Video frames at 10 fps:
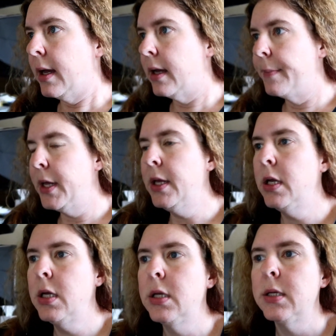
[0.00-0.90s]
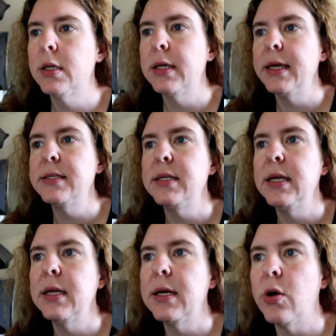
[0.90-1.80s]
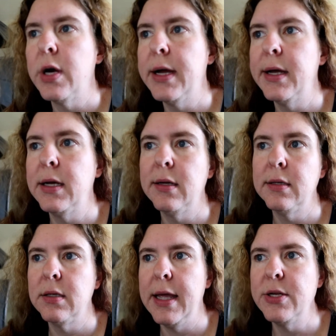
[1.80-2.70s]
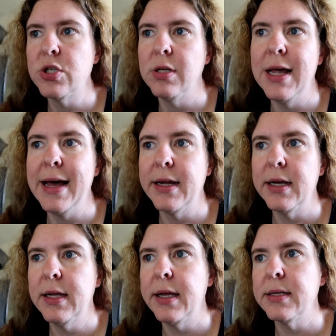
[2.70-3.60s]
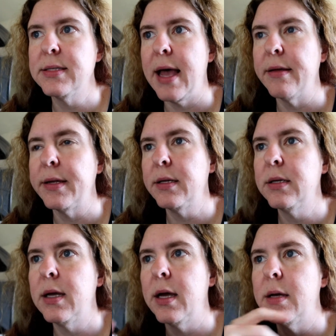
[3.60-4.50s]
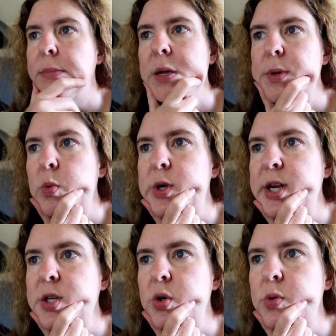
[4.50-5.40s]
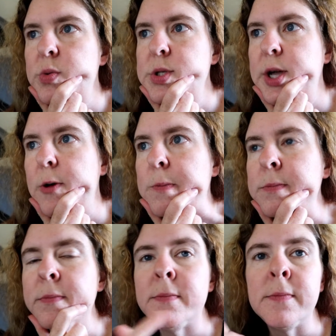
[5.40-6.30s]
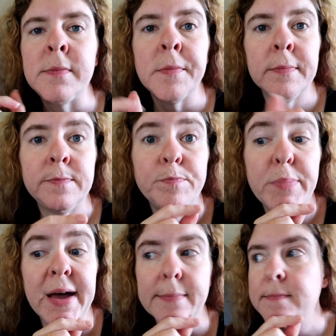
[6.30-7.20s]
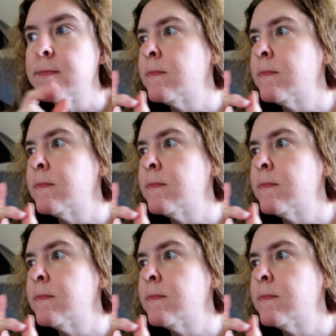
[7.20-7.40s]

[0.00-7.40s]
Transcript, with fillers: um, quesadilla or a enchilada and a salad uh, might be what I do. So, but